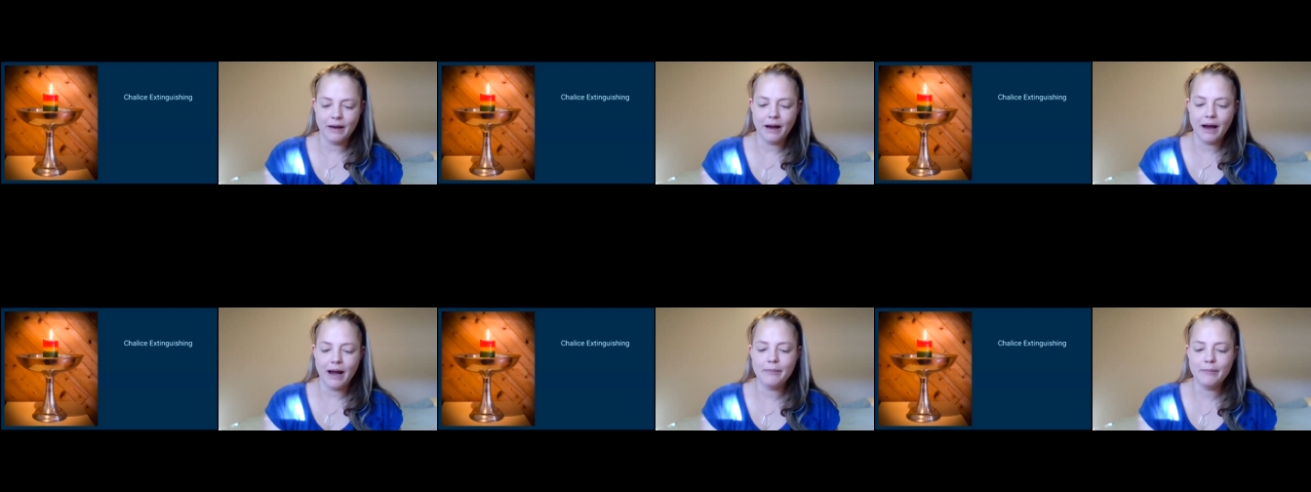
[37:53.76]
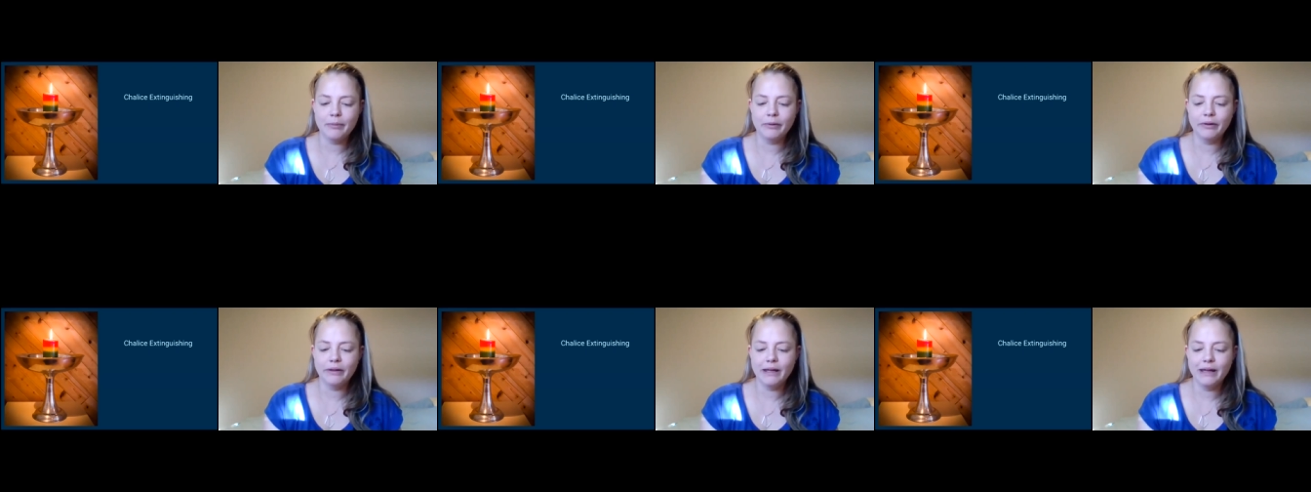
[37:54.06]
I
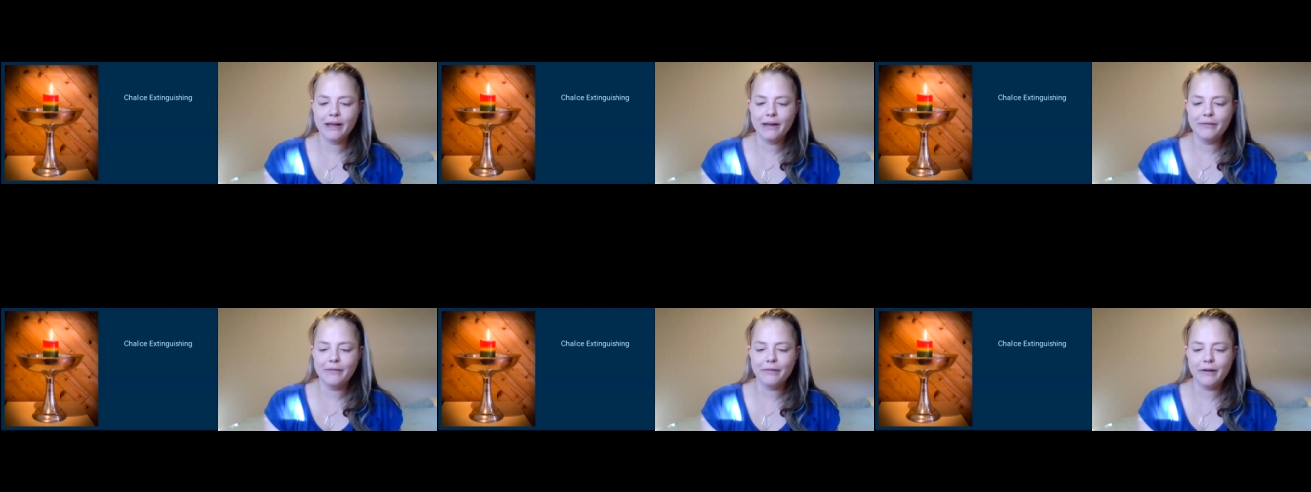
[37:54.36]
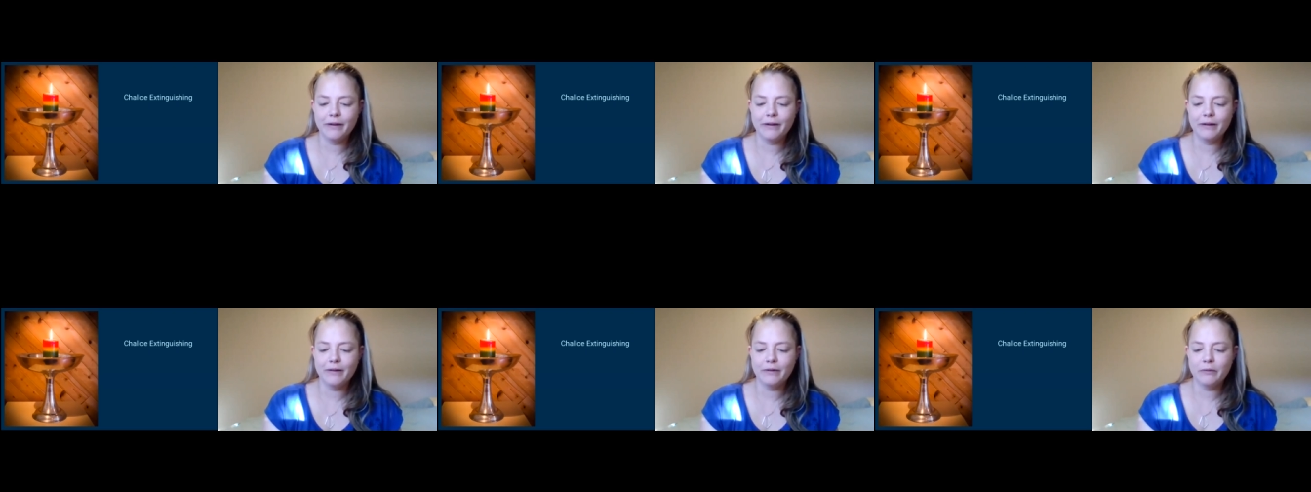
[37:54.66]
believe
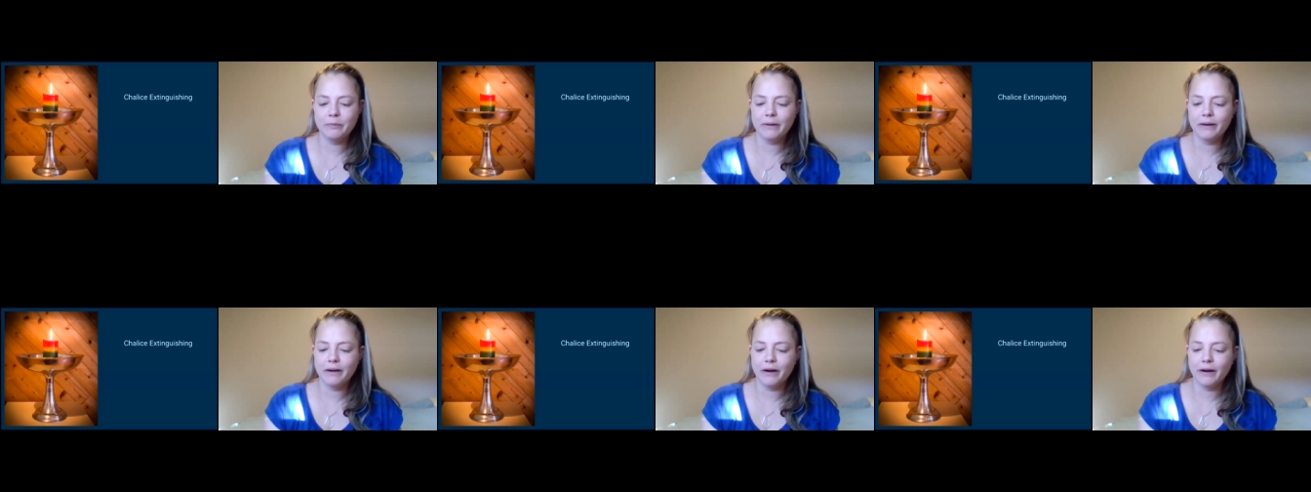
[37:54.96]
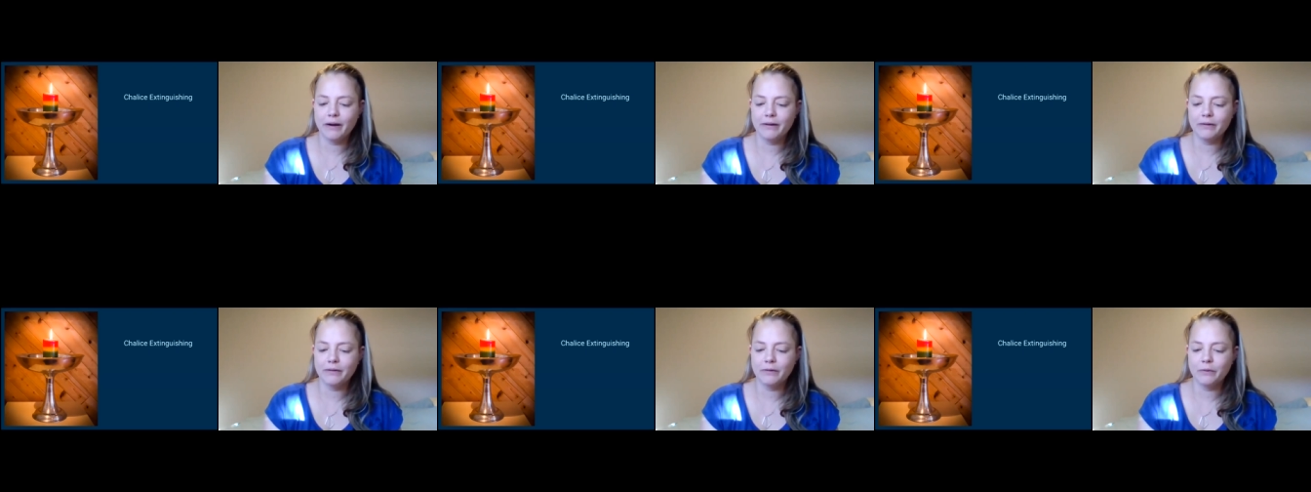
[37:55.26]
it is
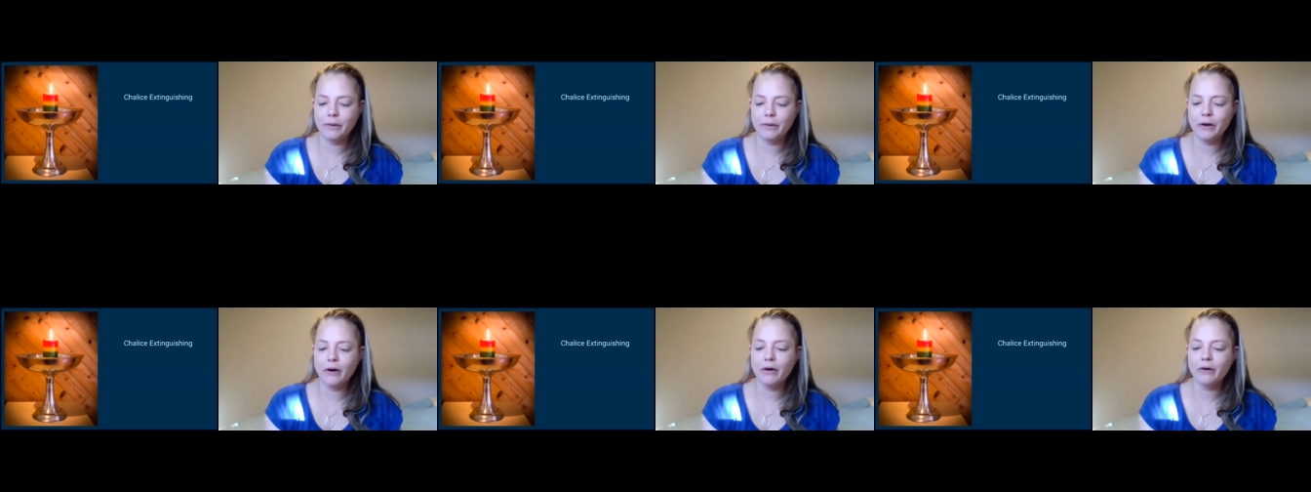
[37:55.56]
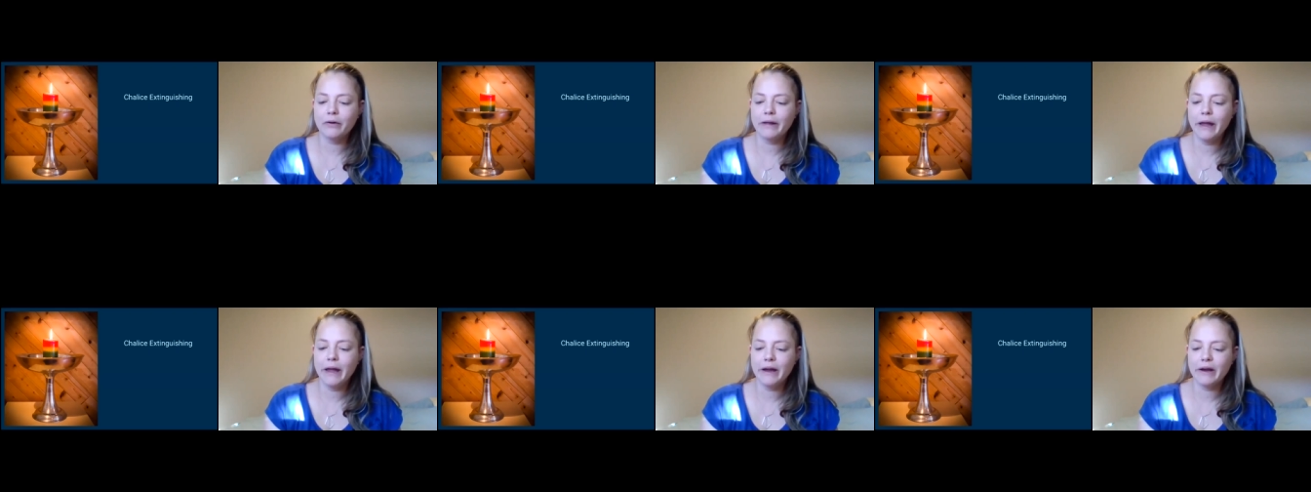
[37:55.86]
because we
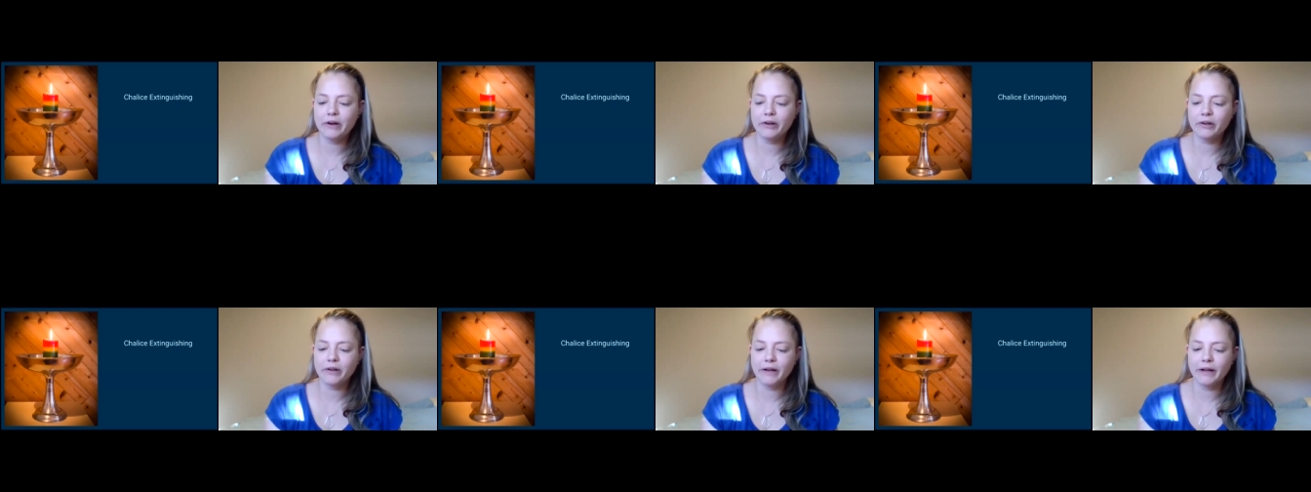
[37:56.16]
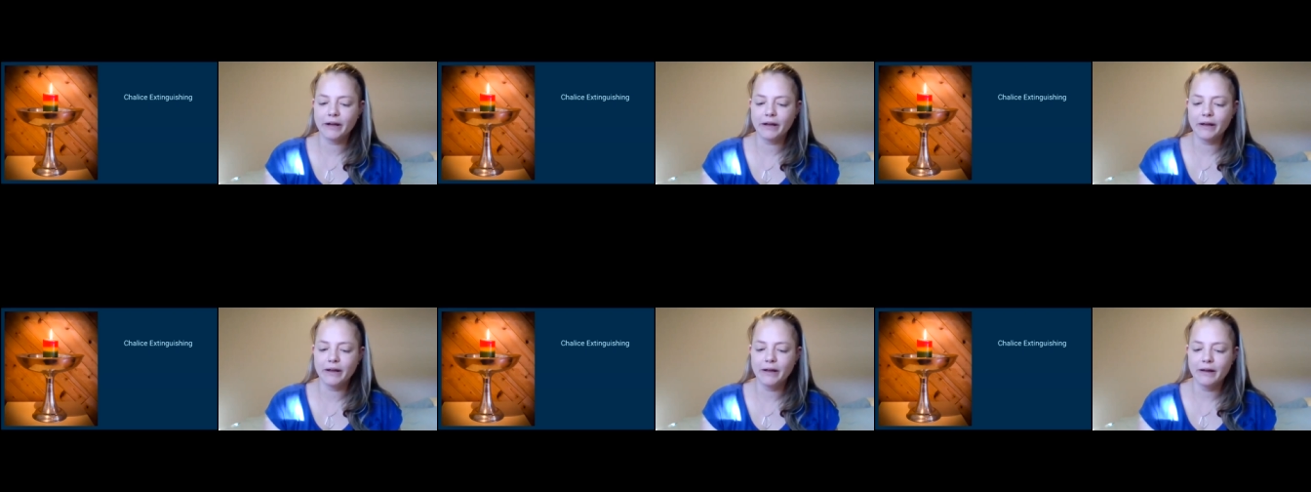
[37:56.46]
all
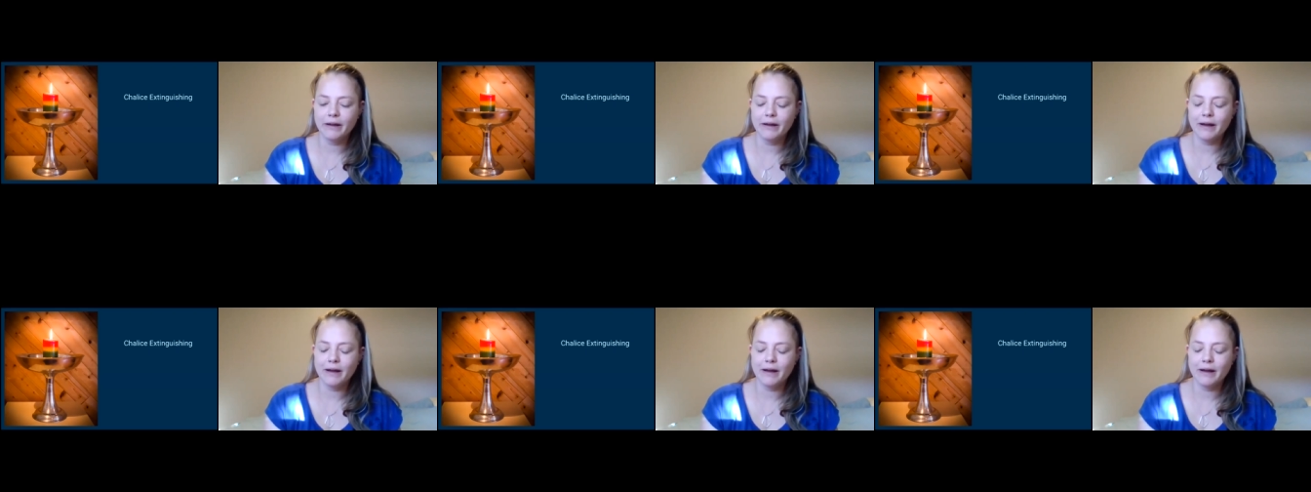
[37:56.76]
carry